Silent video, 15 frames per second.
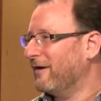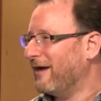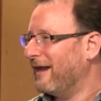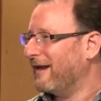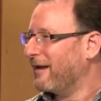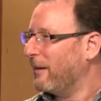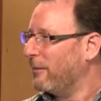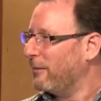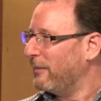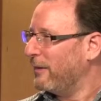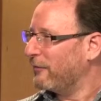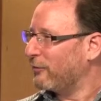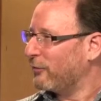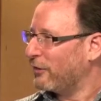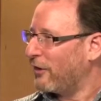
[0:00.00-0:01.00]
It kind of come to me
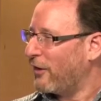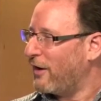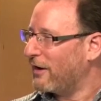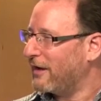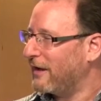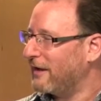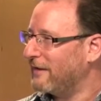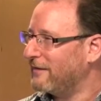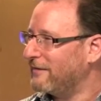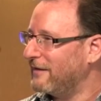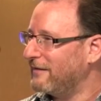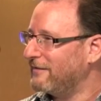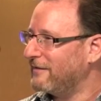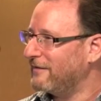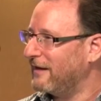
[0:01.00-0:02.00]
as we're talking, is
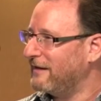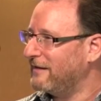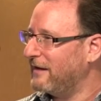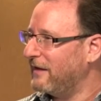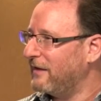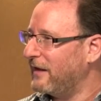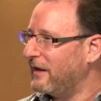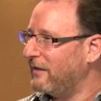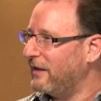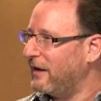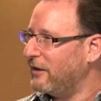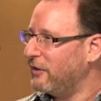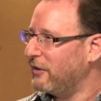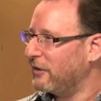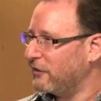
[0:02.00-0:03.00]
this idea that
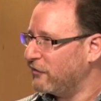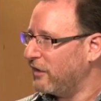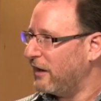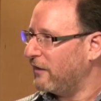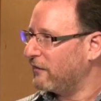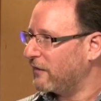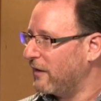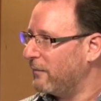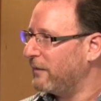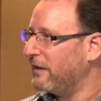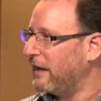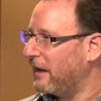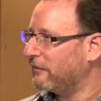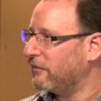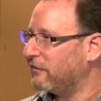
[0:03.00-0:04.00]
you're going to change. The
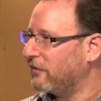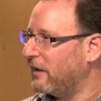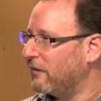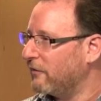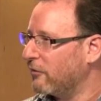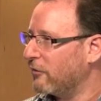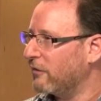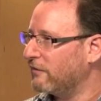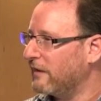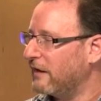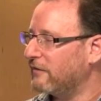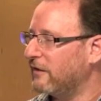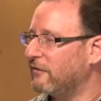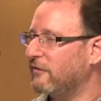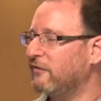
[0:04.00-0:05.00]
company has to change. The
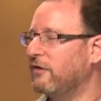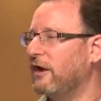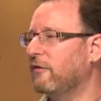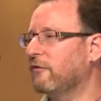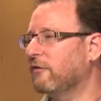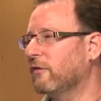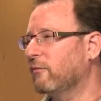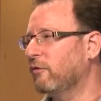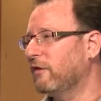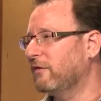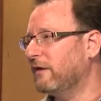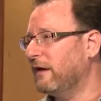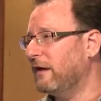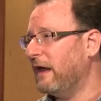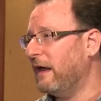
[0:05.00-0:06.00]
organization has to change for some
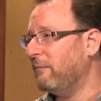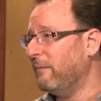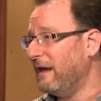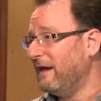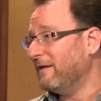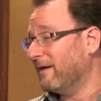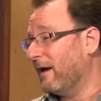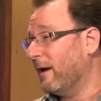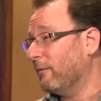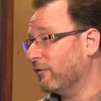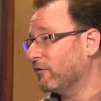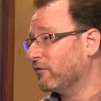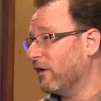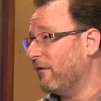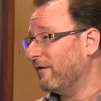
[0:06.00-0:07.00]
reason. And many times
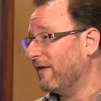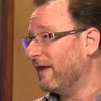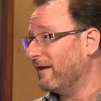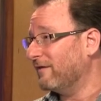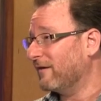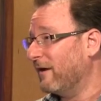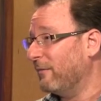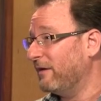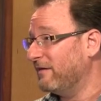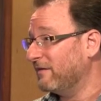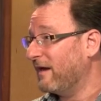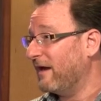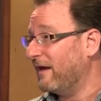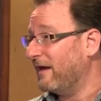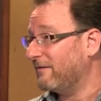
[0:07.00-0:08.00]
what's driving that is the company's
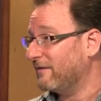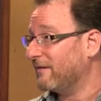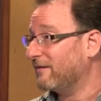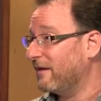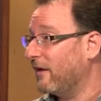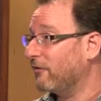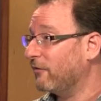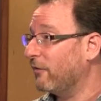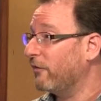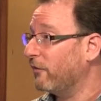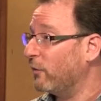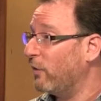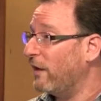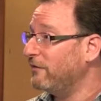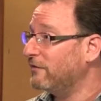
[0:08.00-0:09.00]
not as successful as
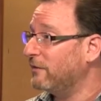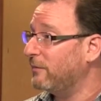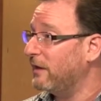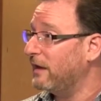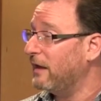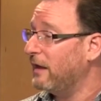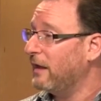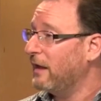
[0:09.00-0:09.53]
it wants to be.